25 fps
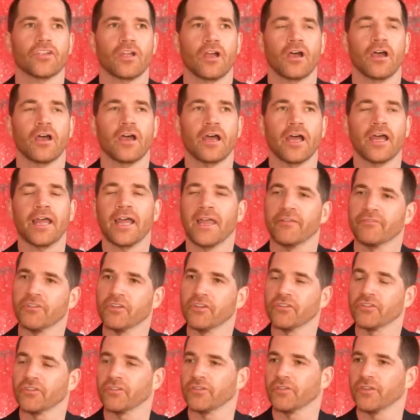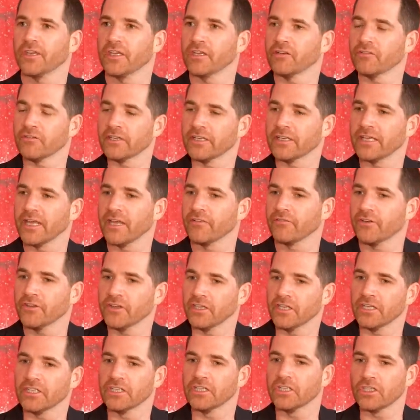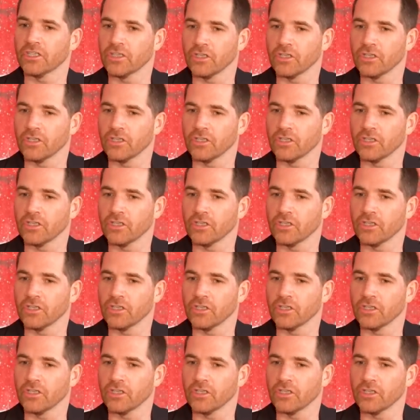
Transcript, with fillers: I have this theory that everything in